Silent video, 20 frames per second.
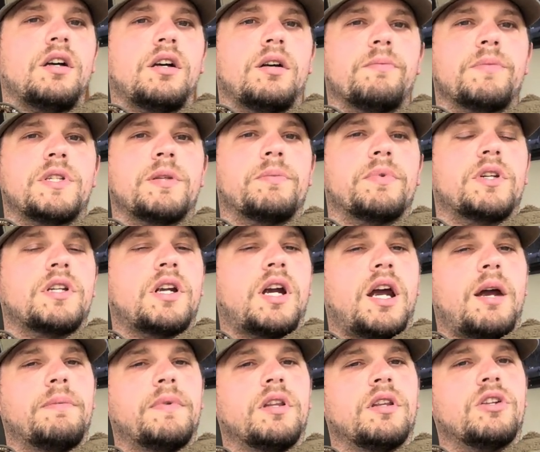
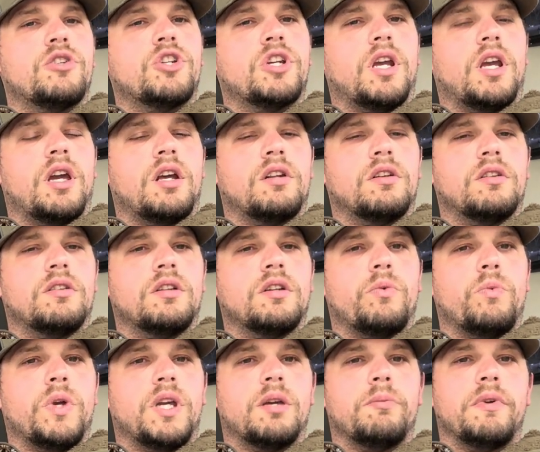Subscribe to the channel.
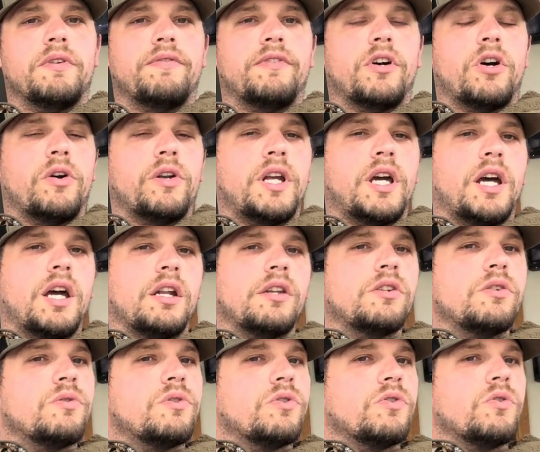We can be found on
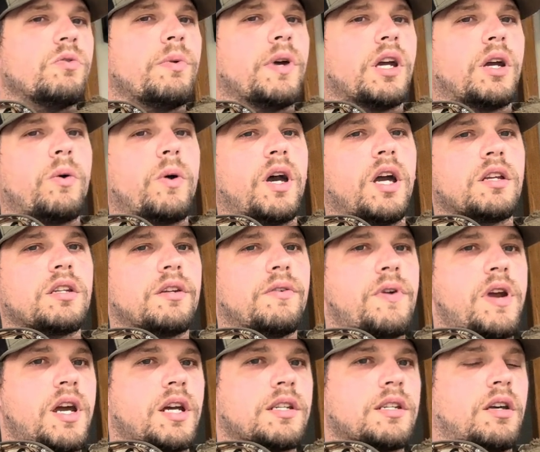YouTube at Quacks and
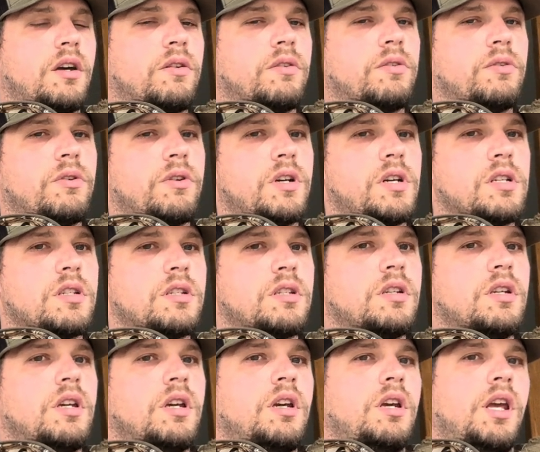Racks Outdoors,